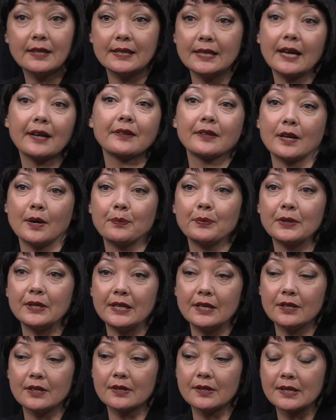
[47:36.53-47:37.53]
next couple of
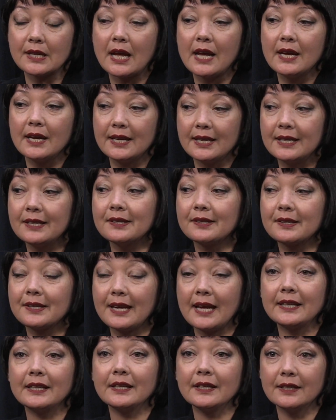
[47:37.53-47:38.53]
years is
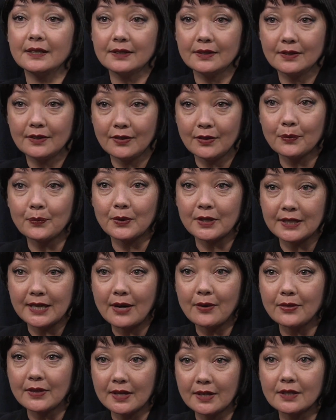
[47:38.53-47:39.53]
getting the word
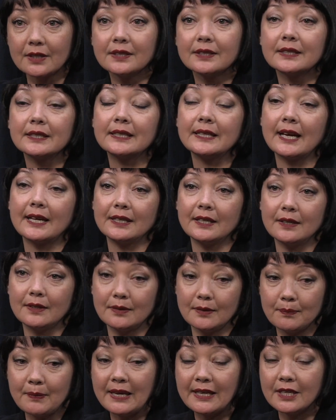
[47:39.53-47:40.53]
out there,
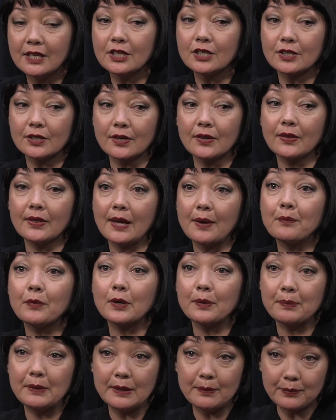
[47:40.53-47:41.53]
making sure that
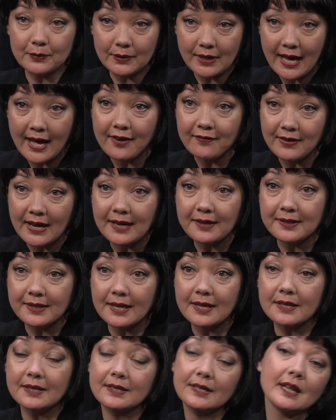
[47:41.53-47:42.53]
more people have
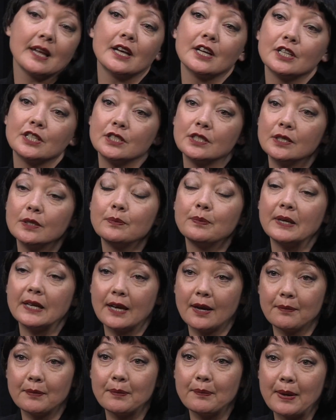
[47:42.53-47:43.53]
access to
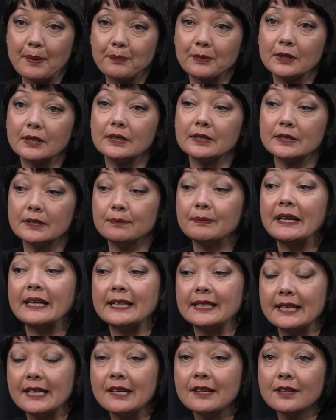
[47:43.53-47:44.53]
become a member, to make
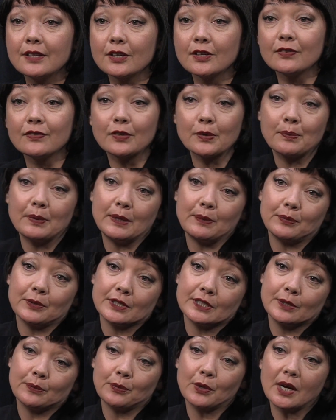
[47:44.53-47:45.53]
it easier for people
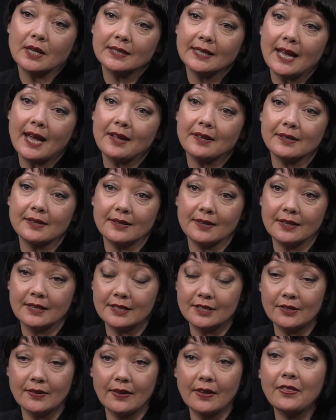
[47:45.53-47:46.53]
to broadcast
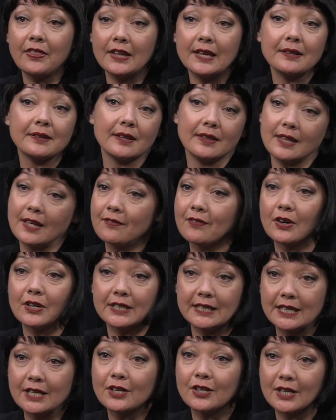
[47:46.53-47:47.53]
the things that they've
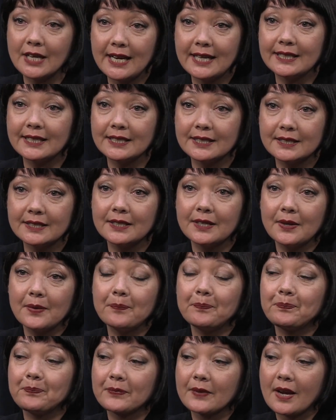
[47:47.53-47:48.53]
already created.
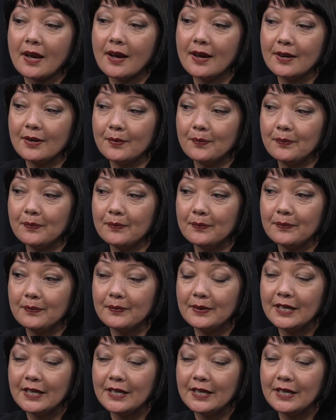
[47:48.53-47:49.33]
And